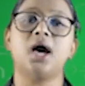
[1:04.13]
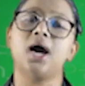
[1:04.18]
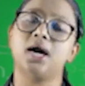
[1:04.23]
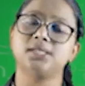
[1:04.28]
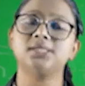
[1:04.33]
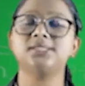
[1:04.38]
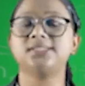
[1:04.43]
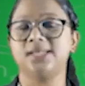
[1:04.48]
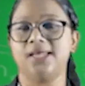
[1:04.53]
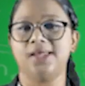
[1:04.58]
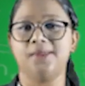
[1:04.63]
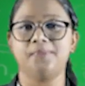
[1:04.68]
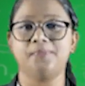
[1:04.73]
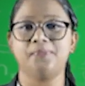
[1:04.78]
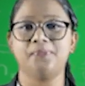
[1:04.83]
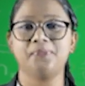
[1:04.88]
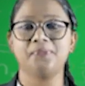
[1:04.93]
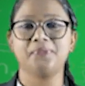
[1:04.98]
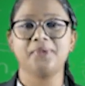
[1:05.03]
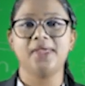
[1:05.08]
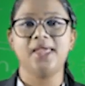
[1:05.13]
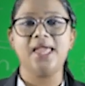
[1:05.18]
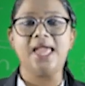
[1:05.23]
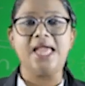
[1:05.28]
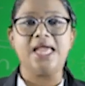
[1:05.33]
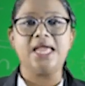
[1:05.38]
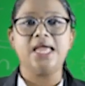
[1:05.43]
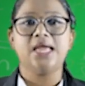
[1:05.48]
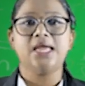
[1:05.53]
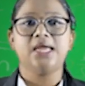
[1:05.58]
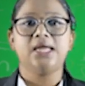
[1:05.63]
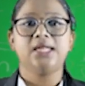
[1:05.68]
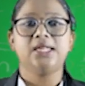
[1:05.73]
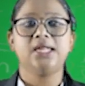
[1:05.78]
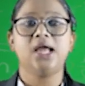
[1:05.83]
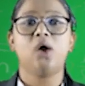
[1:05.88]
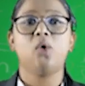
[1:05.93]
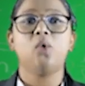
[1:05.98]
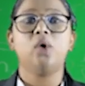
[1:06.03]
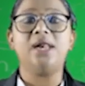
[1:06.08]
are the same.
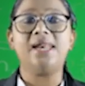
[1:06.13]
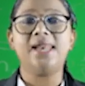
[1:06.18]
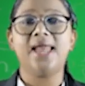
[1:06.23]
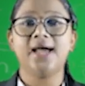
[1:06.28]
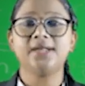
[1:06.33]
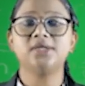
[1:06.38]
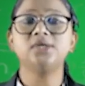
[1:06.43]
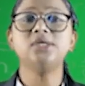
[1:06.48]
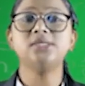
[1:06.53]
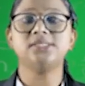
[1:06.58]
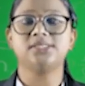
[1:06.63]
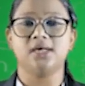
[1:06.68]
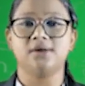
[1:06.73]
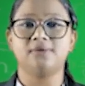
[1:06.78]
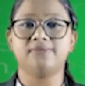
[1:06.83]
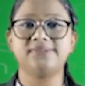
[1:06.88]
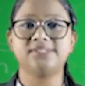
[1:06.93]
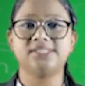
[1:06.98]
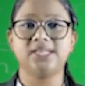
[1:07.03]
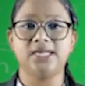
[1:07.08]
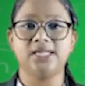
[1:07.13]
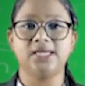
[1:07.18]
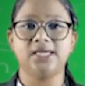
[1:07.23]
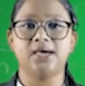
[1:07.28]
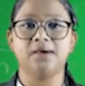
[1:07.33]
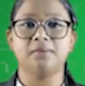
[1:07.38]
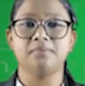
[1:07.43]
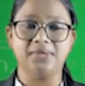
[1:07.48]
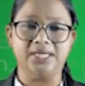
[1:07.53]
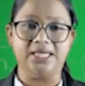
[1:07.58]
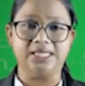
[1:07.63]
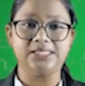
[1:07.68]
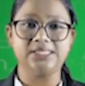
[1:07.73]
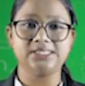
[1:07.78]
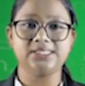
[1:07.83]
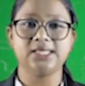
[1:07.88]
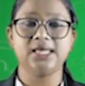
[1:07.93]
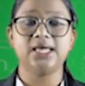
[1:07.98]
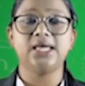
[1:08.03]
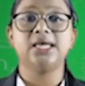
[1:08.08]
Now, lateral surface area
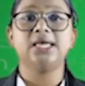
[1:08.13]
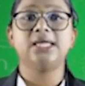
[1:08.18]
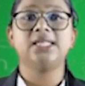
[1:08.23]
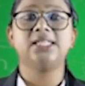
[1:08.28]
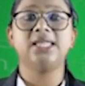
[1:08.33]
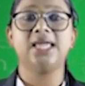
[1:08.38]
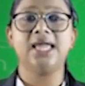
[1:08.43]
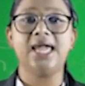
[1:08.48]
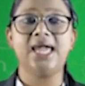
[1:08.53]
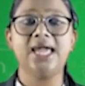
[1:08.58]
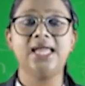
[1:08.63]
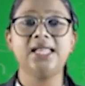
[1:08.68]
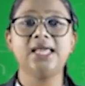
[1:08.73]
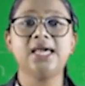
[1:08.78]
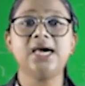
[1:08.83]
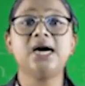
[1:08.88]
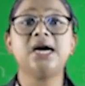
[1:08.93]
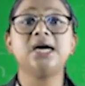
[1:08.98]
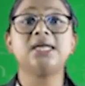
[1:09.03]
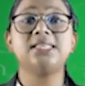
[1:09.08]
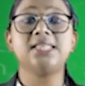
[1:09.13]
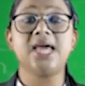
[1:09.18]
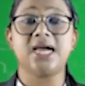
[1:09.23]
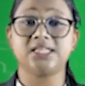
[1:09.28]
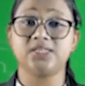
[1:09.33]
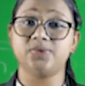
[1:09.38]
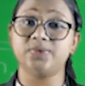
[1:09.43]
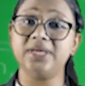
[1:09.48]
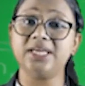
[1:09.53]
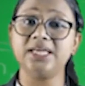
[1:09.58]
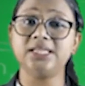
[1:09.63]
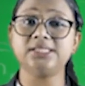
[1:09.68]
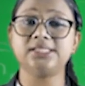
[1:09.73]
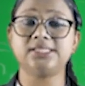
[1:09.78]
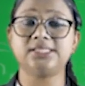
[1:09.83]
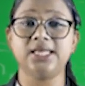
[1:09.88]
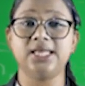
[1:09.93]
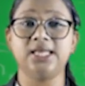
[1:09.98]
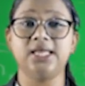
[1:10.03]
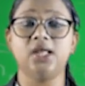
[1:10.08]
means the area that we can
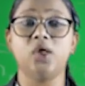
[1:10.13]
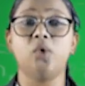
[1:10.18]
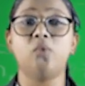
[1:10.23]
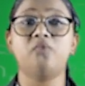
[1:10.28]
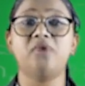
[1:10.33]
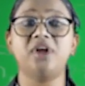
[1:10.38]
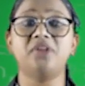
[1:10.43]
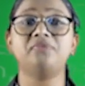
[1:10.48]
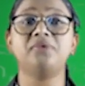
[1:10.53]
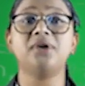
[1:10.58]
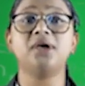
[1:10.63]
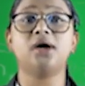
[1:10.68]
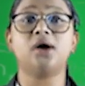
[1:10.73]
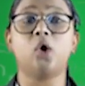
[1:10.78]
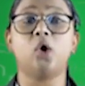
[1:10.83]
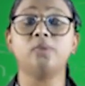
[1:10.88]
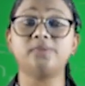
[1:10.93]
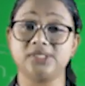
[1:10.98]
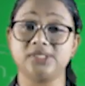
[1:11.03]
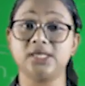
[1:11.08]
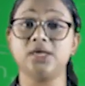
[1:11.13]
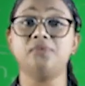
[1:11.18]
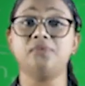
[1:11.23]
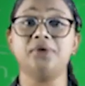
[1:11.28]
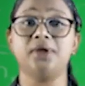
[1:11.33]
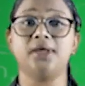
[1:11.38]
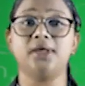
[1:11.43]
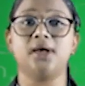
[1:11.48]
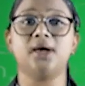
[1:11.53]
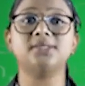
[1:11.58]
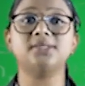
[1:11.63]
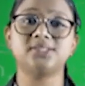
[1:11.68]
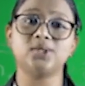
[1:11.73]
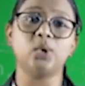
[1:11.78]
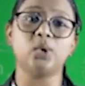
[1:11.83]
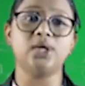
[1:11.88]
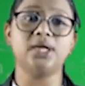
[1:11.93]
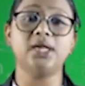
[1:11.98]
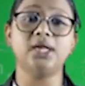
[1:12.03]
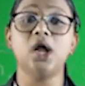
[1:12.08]
see when we are observing a
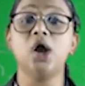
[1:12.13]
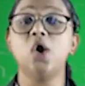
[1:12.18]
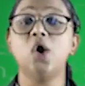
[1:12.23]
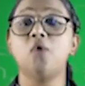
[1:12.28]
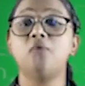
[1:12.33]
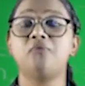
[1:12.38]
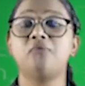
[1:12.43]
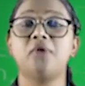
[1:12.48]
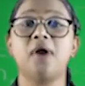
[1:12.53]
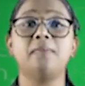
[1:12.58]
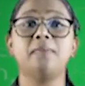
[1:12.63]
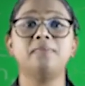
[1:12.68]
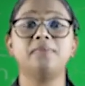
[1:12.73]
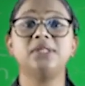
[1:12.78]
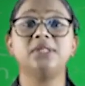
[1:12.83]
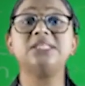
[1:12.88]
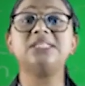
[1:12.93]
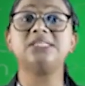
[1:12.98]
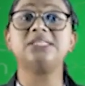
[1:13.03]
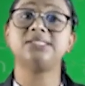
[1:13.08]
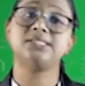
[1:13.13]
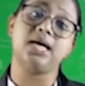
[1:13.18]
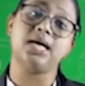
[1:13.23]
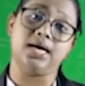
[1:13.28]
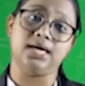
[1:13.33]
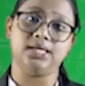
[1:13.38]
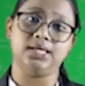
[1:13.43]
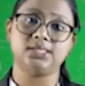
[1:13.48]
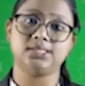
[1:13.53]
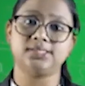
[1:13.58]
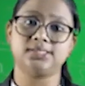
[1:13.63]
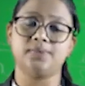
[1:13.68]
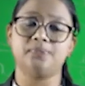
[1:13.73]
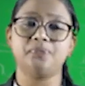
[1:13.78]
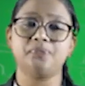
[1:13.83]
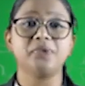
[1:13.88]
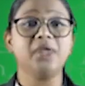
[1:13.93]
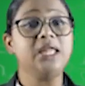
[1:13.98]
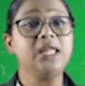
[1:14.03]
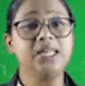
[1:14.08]
solid from the sides.
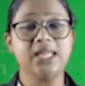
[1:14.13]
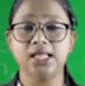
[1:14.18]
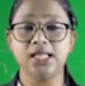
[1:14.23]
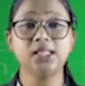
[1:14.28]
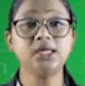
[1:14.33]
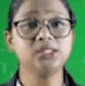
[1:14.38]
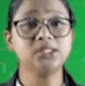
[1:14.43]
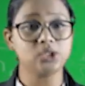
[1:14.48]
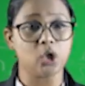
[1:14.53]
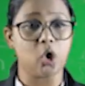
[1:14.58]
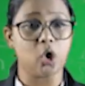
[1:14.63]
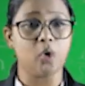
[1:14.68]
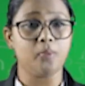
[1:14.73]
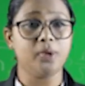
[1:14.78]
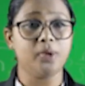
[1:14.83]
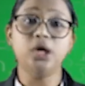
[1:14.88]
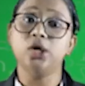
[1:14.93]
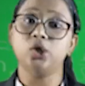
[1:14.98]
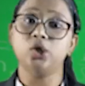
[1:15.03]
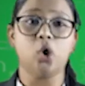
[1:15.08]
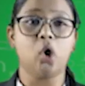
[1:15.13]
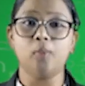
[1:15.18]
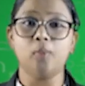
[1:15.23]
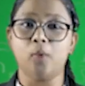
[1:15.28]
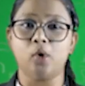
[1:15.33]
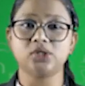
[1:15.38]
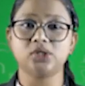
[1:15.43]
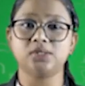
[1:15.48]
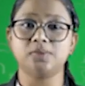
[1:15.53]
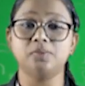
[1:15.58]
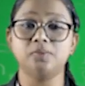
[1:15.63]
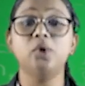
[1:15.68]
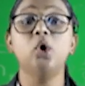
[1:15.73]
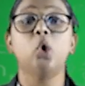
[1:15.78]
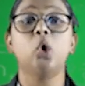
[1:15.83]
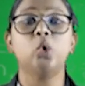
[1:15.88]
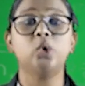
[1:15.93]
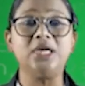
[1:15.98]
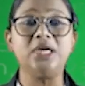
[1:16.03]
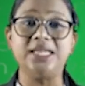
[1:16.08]
Neither top nor
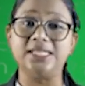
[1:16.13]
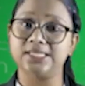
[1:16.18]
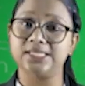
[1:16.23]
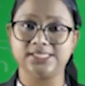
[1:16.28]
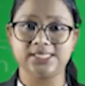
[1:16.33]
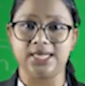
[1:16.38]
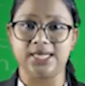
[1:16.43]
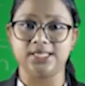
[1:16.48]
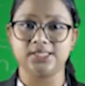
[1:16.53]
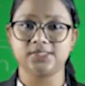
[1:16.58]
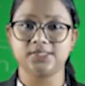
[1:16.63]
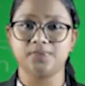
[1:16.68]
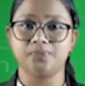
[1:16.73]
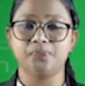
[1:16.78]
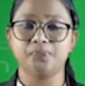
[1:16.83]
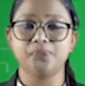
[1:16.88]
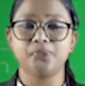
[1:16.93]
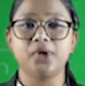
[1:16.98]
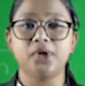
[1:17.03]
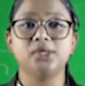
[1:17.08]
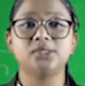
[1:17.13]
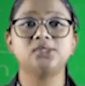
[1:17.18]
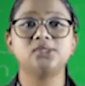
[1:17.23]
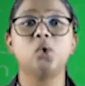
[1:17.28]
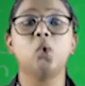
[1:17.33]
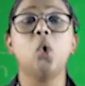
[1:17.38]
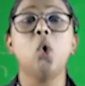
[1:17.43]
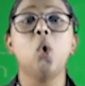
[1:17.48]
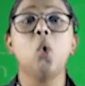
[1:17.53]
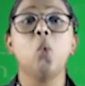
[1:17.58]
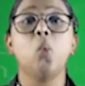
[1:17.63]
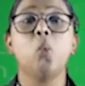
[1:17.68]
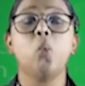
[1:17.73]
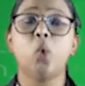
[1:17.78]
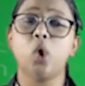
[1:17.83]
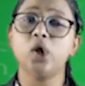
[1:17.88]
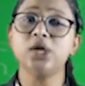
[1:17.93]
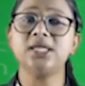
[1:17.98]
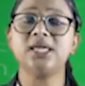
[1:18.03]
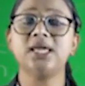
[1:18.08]
bottom, only the sides. So,
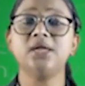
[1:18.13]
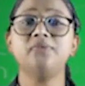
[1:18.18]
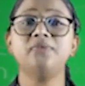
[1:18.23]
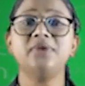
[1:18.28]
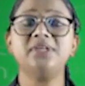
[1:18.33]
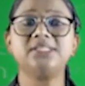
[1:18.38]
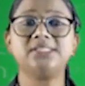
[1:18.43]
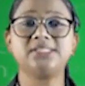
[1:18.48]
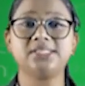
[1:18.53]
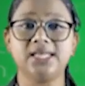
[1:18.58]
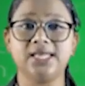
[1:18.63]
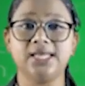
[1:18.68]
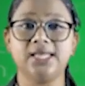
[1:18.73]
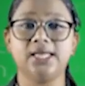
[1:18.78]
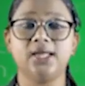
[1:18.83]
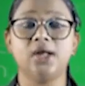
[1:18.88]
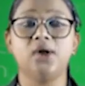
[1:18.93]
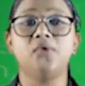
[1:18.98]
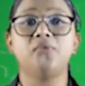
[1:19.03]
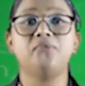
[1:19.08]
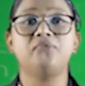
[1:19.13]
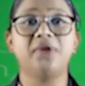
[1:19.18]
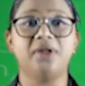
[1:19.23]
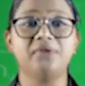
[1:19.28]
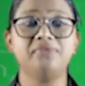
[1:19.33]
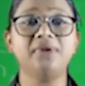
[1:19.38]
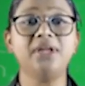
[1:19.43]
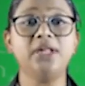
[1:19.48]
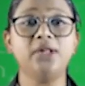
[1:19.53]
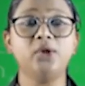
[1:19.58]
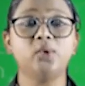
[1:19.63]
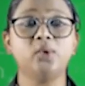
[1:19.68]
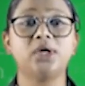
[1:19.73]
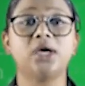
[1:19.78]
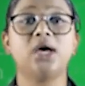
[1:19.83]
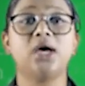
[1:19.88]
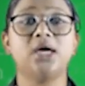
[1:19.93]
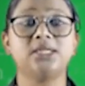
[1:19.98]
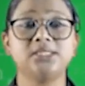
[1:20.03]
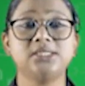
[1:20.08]
what can we see when we
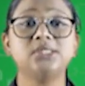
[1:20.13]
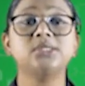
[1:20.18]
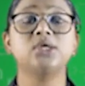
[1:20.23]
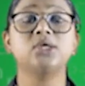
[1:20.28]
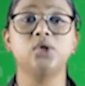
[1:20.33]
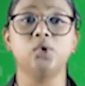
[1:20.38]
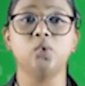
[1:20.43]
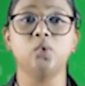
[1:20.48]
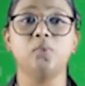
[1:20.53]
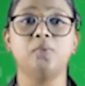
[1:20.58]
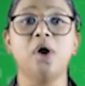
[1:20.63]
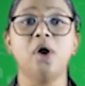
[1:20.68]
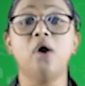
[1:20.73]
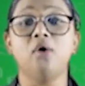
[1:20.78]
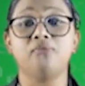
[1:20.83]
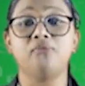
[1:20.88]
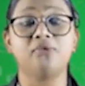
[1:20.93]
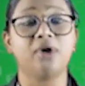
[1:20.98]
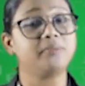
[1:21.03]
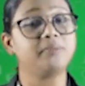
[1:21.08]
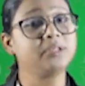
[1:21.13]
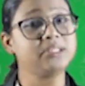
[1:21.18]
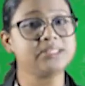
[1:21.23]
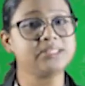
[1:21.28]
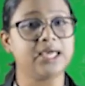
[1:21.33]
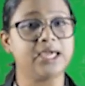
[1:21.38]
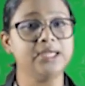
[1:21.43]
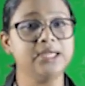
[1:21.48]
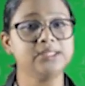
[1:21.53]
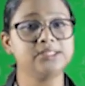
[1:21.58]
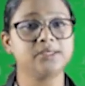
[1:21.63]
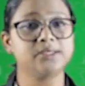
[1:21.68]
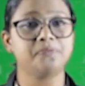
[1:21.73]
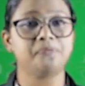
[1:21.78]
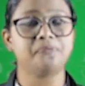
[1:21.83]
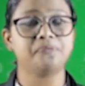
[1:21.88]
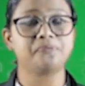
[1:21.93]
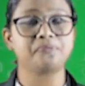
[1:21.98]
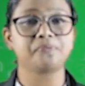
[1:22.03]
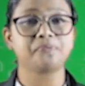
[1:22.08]
look at a cube from the sides?
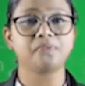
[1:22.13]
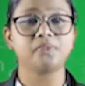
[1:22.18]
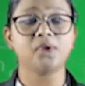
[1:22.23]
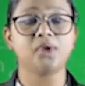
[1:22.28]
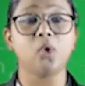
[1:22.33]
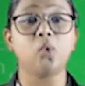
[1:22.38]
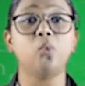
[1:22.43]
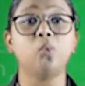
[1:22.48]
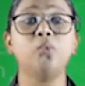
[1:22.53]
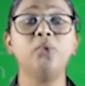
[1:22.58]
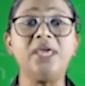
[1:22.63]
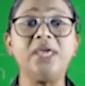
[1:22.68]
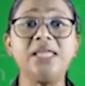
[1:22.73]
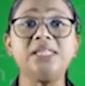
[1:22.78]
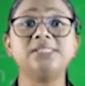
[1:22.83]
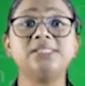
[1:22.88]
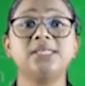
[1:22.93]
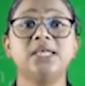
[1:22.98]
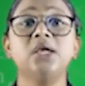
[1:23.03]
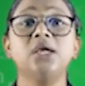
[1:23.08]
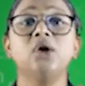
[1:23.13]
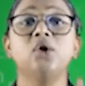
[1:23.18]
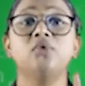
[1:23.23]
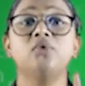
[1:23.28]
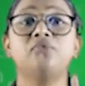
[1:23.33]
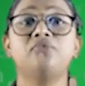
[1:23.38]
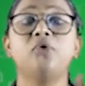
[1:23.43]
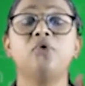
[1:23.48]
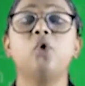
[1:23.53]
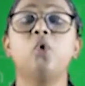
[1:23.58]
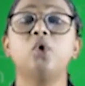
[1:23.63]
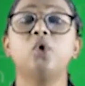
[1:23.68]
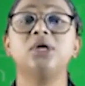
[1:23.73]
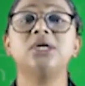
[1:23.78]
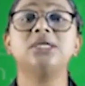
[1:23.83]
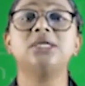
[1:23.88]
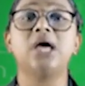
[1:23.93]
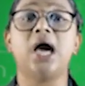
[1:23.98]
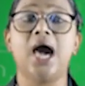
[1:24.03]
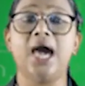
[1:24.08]
We can see
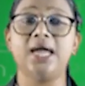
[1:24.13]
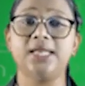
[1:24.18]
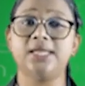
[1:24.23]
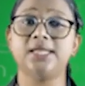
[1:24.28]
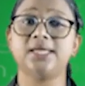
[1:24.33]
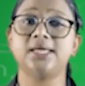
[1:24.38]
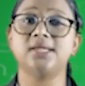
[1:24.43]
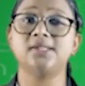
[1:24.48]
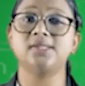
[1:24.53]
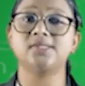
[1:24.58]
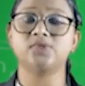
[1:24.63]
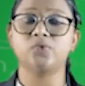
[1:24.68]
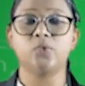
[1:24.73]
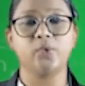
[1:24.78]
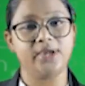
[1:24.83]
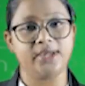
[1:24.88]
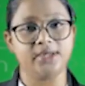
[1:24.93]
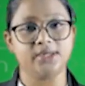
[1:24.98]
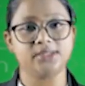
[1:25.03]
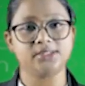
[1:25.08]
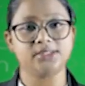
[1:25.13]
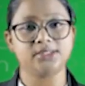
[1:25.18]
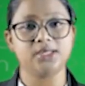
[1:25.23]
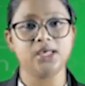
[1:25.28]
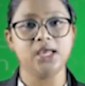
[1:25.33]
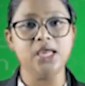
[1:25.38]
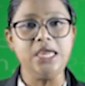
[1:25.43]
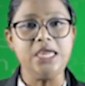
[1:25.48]
4 identical squares.